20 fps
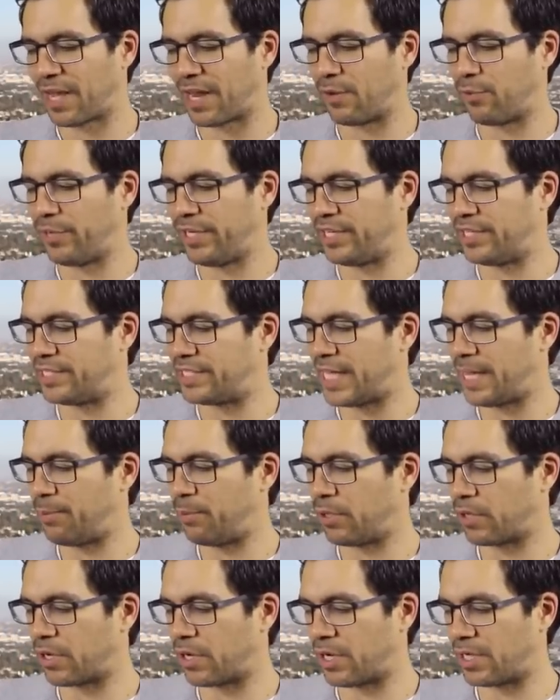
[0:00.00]
I read the
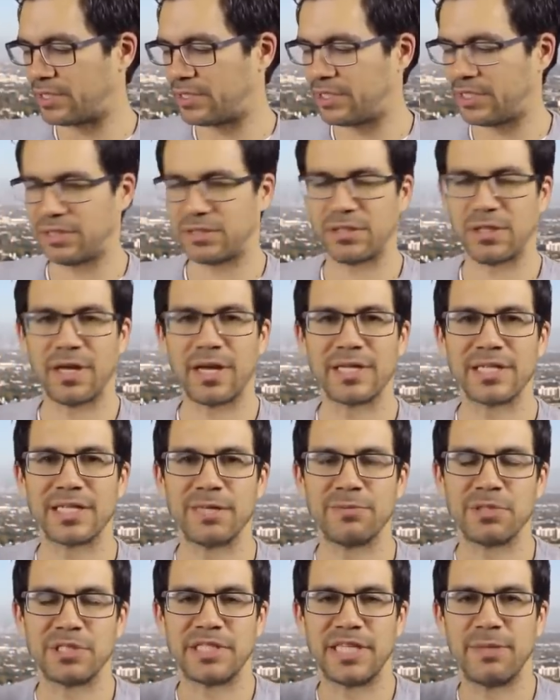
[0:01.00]
table of contents. A lot of
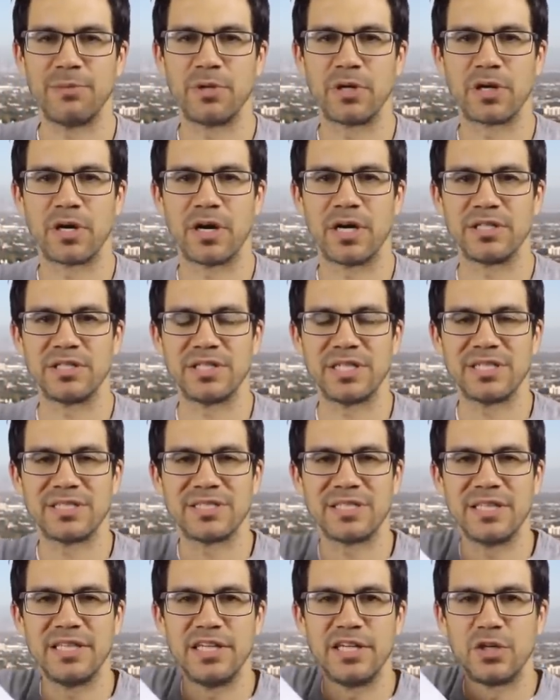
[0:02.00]
times the table of
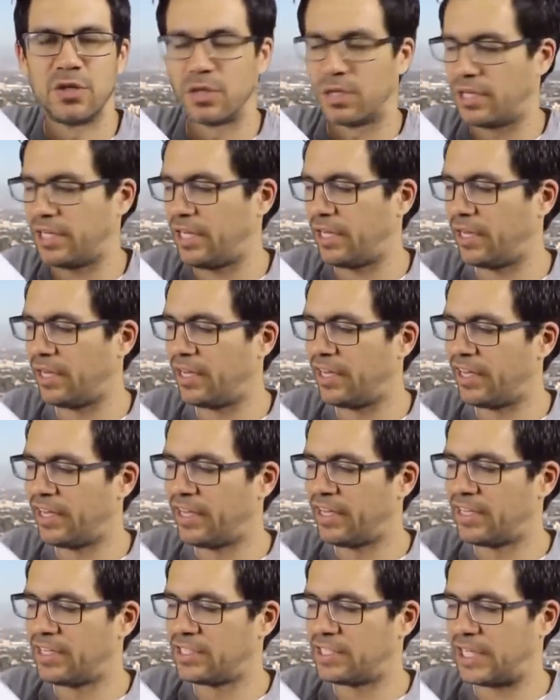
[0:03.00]
contents literally
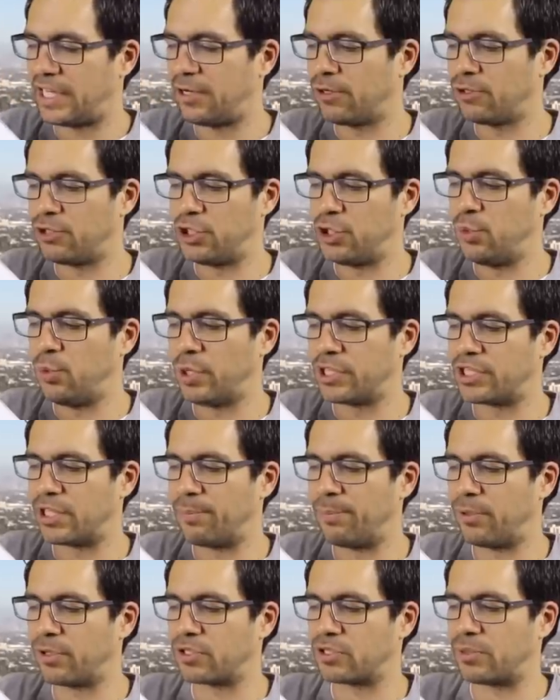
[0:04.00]
tells you what
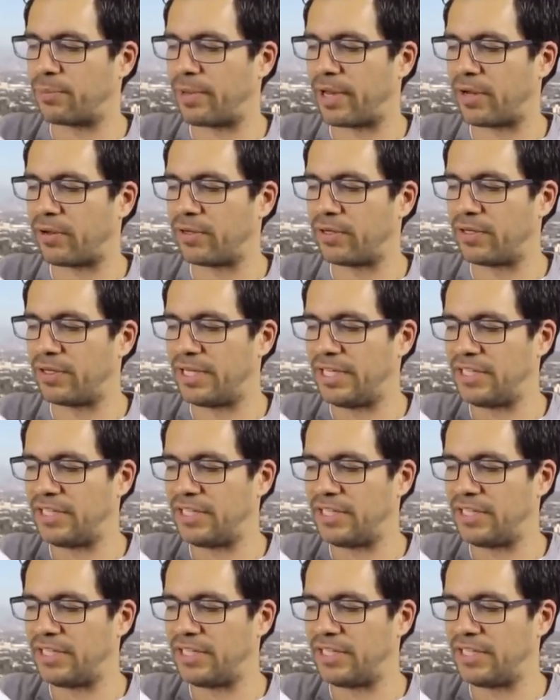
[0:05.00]
the book's about.